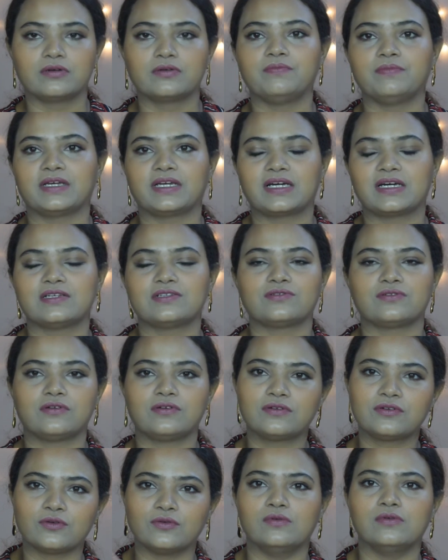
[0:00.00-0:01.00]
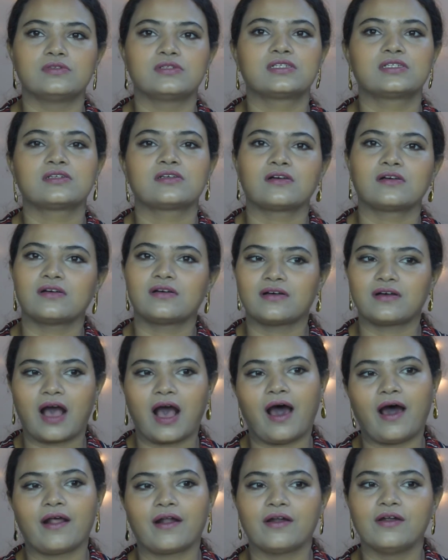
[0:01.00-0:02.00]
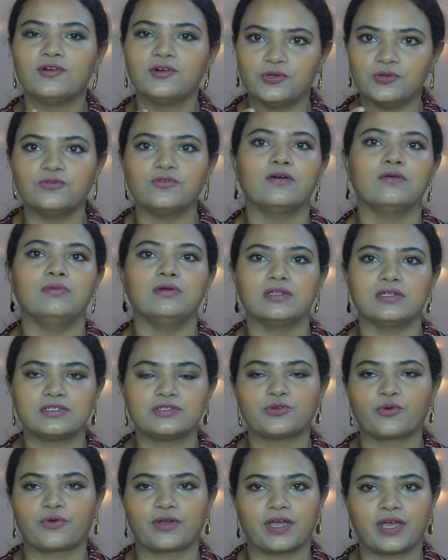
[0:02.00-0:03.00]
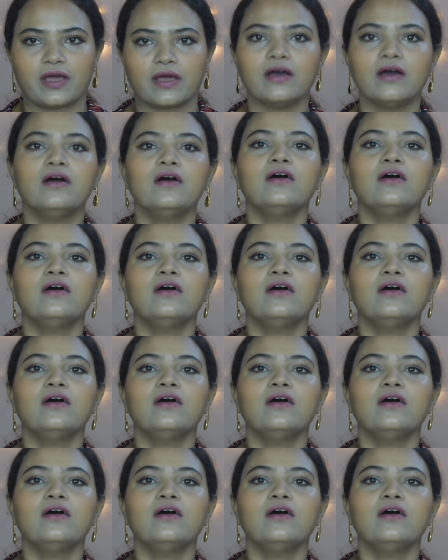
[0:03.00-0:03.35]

because tools are doable. It's okay.